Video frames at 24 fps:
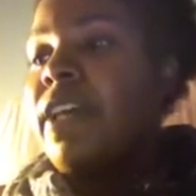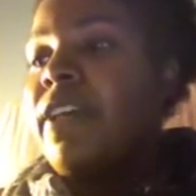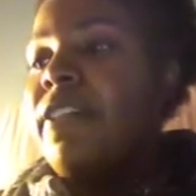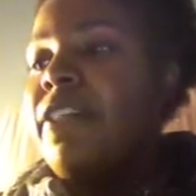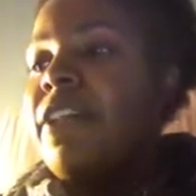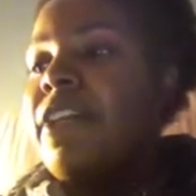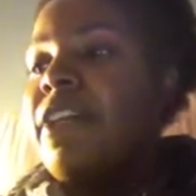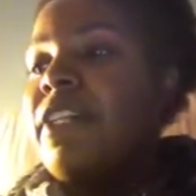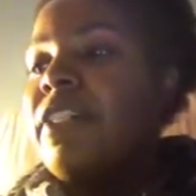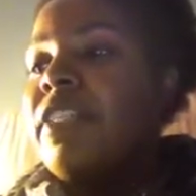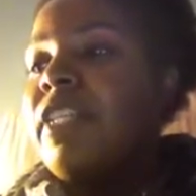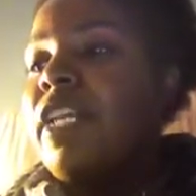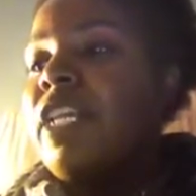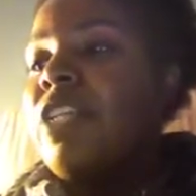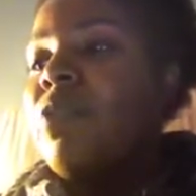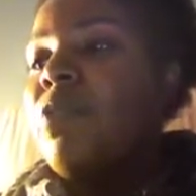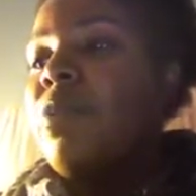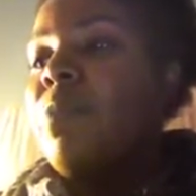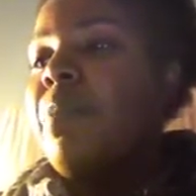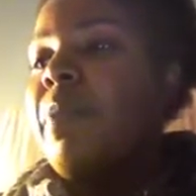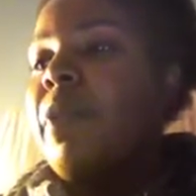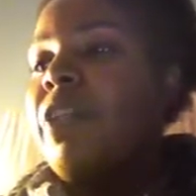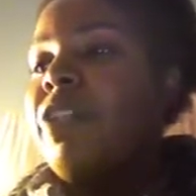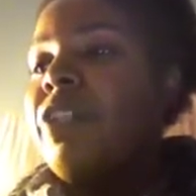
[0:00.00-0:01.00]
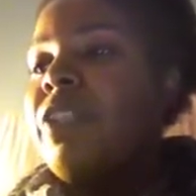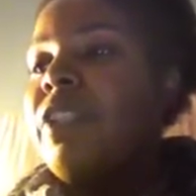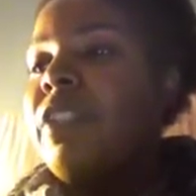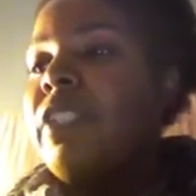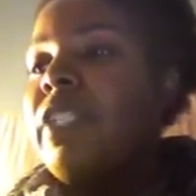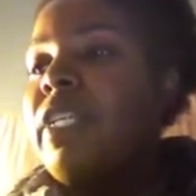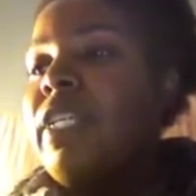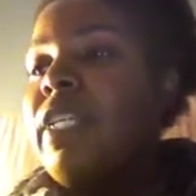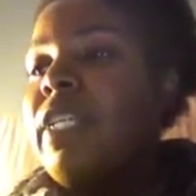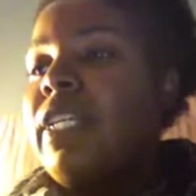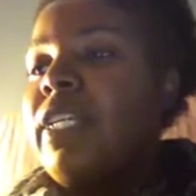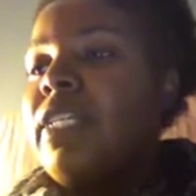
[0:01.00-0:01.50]
There are sites where patients
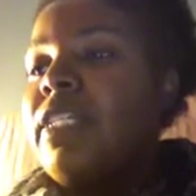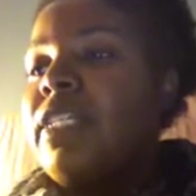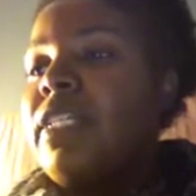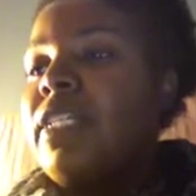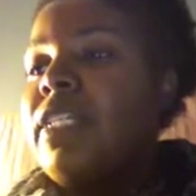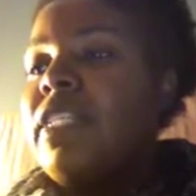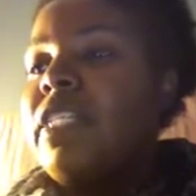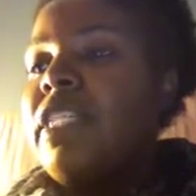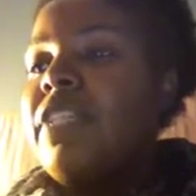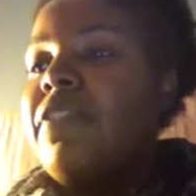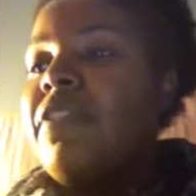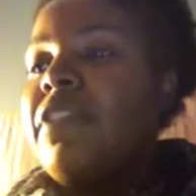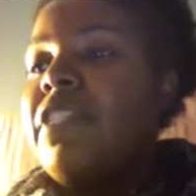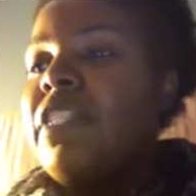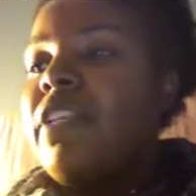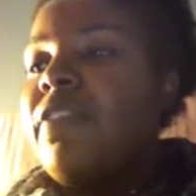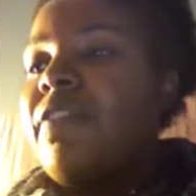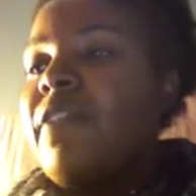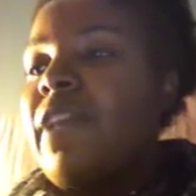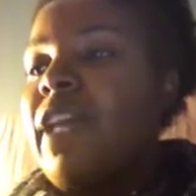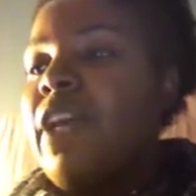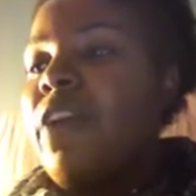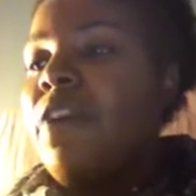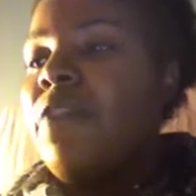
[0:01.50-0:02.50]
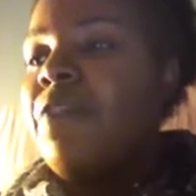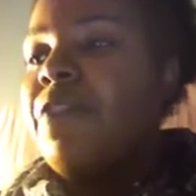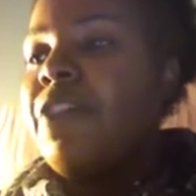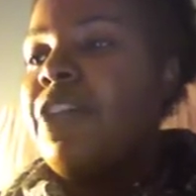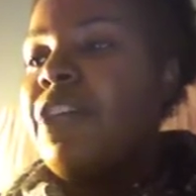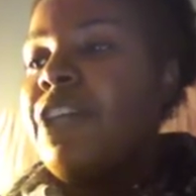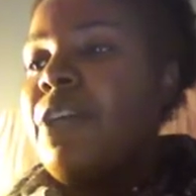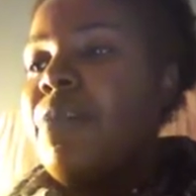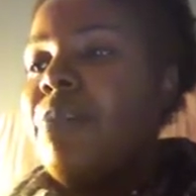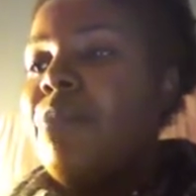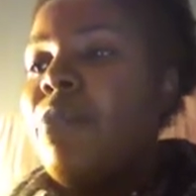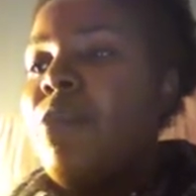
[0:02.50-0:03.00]
can answer a series of
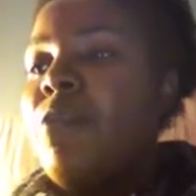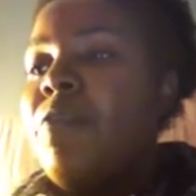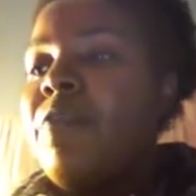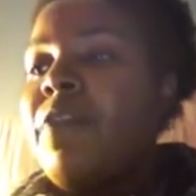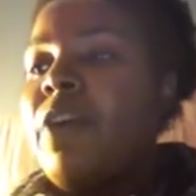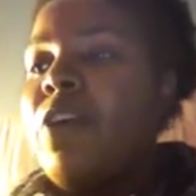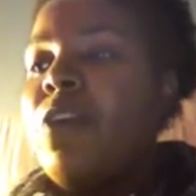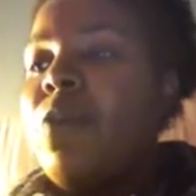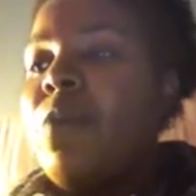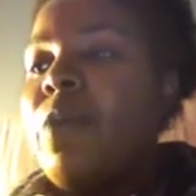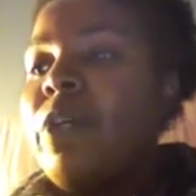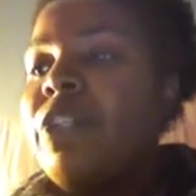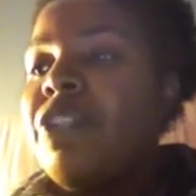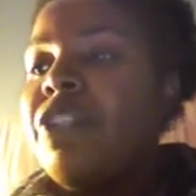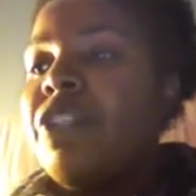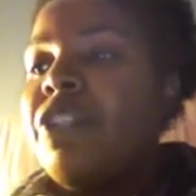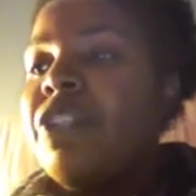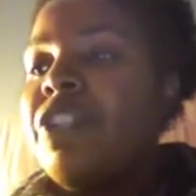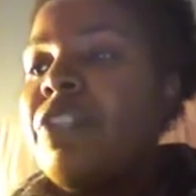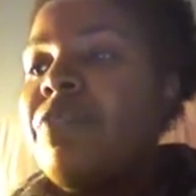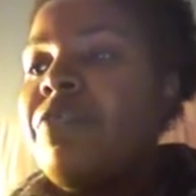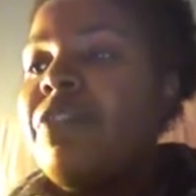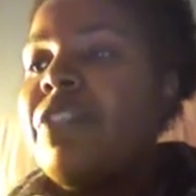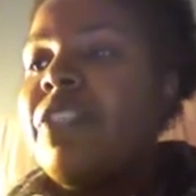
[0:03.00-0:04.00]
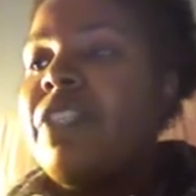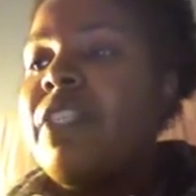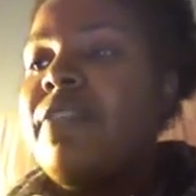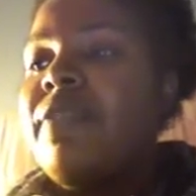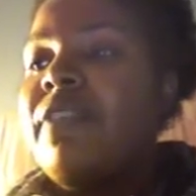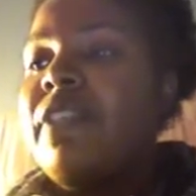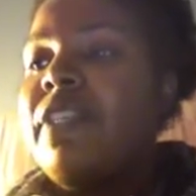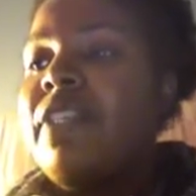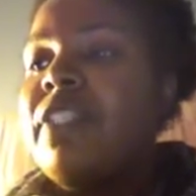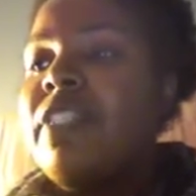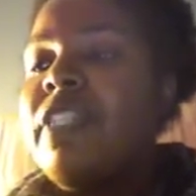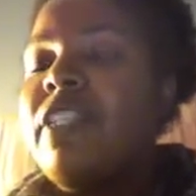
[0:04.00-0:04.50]
healthcare profile questions and receive
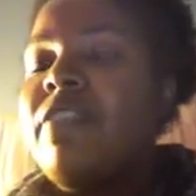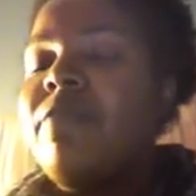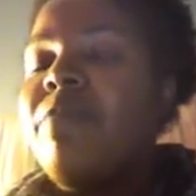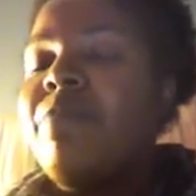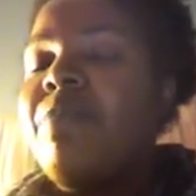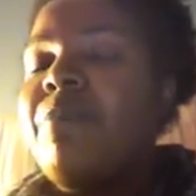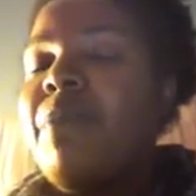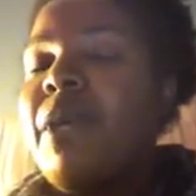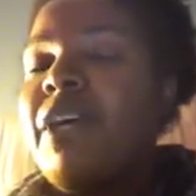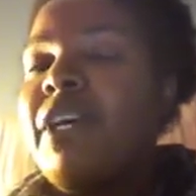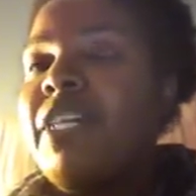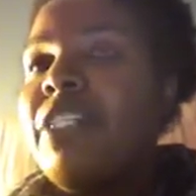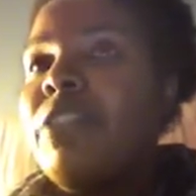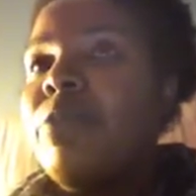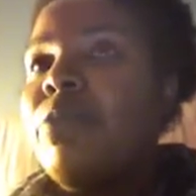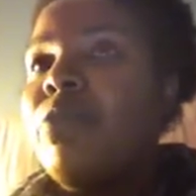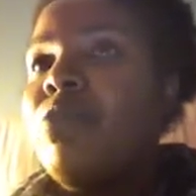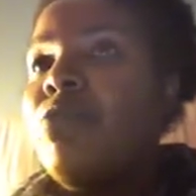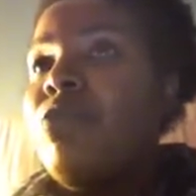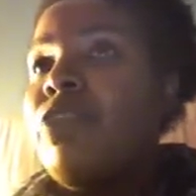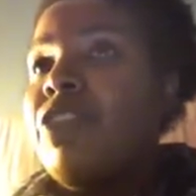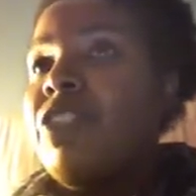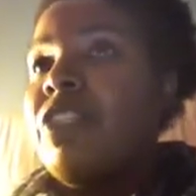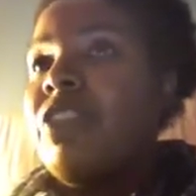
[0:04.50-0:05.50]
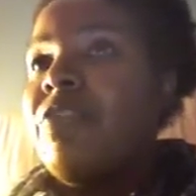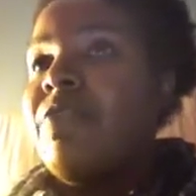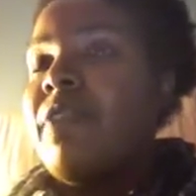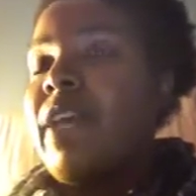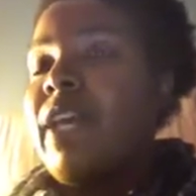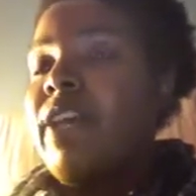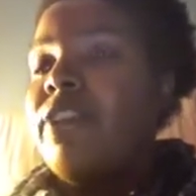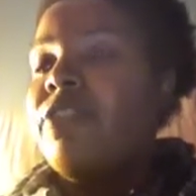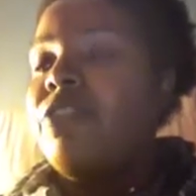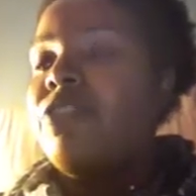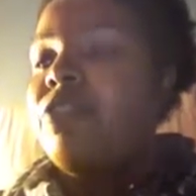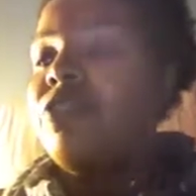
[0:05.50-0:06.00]
a list of possible risk
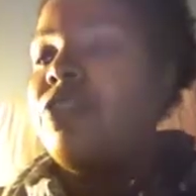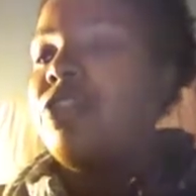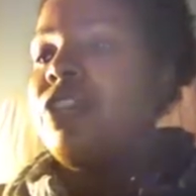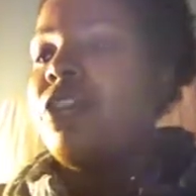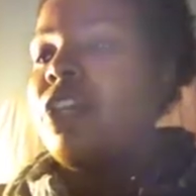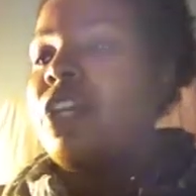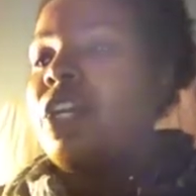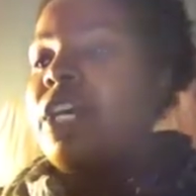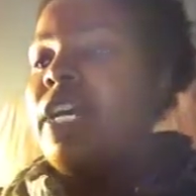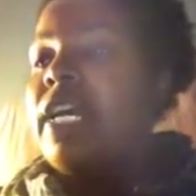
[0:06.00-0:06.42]
factors.